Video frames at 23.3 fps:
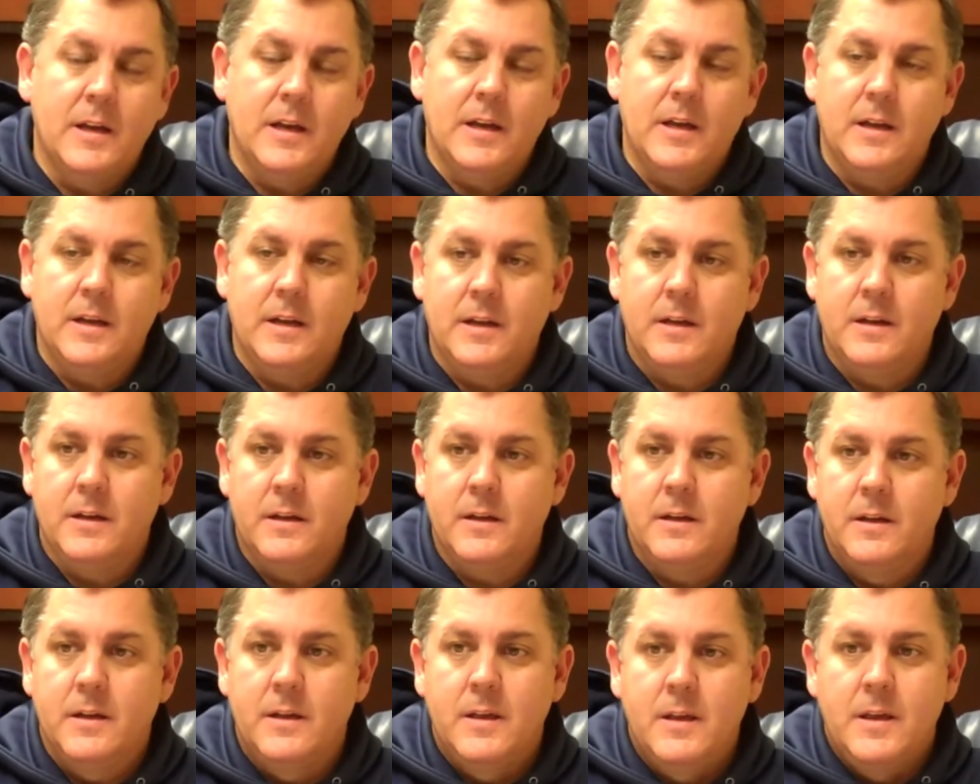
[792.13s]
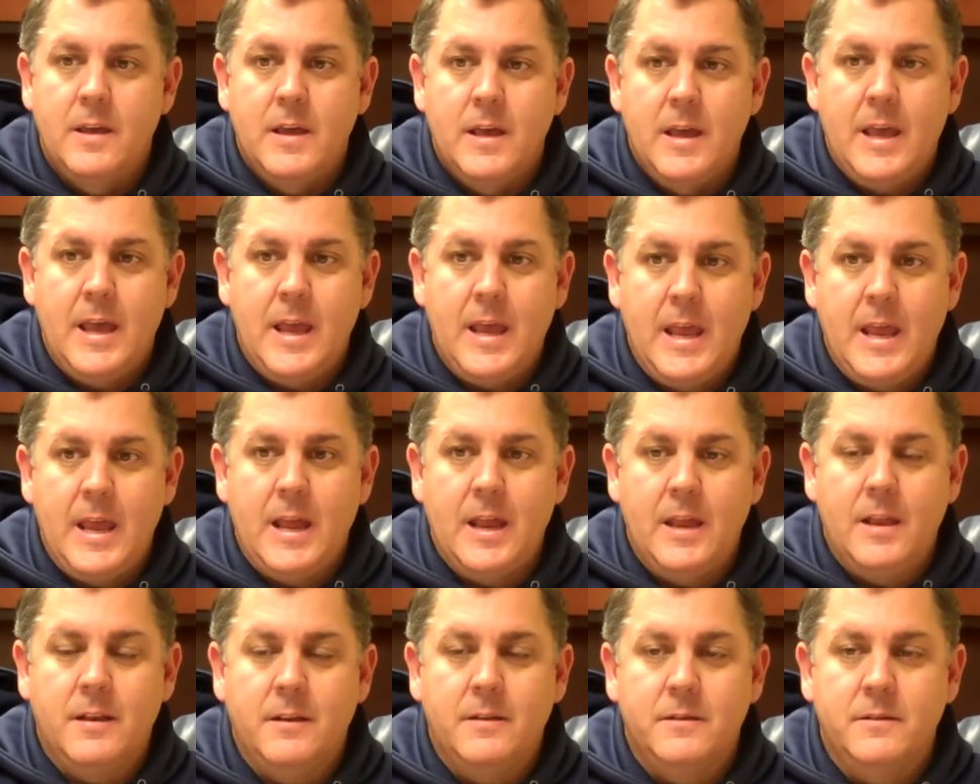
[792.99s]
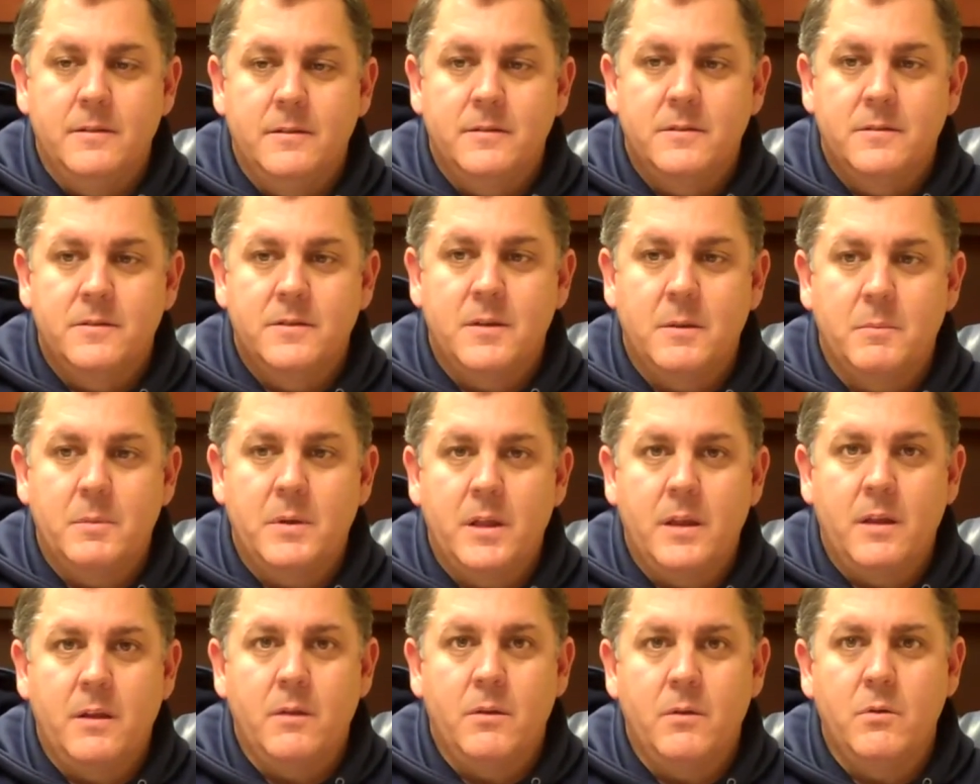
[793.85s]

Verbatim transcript: Uh, and somebody